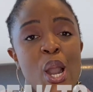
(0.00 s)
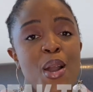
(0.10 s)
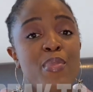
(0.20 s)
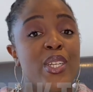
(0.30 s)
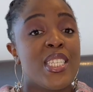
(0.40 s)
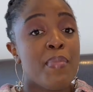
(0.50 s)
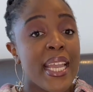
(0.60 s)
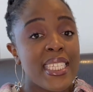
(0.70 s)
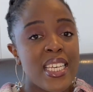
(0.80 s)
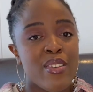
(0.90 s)

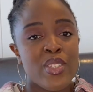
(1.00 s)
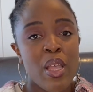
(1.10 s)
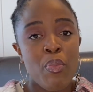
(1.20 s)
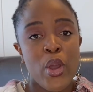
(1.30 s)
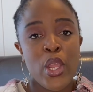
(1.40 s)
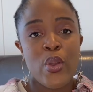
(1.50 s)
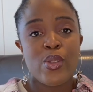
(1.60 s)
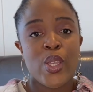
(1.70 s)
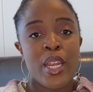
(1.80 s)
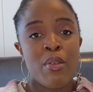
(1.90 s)
perspective, somebody who's
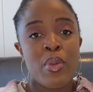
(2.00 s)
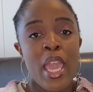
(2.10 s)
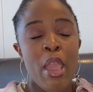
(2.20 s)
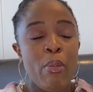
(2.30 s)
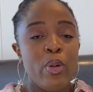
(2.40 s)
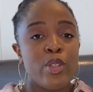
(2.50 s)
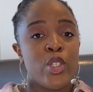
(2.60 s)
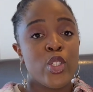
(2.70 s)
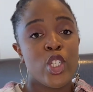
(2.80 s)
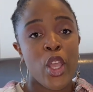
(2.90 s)
going to be able to
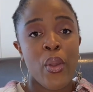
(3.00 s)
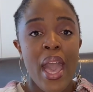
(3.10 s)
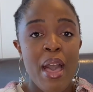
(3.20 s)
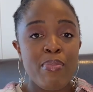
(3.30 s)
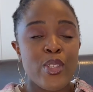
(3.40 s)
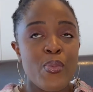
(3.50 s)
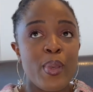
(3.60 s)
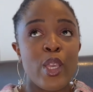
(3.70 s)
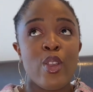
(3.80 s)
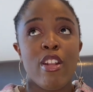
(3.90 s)
cheer you up, to
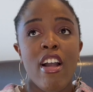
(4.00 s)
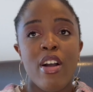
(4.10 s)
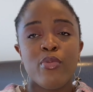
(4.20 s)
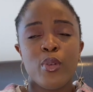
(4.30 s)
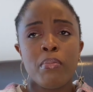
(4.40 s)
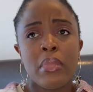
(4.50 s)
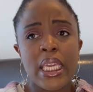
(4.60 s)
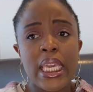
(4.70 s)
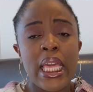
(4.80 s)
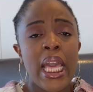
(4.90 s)
make you laugh. For
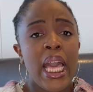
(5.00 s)
me,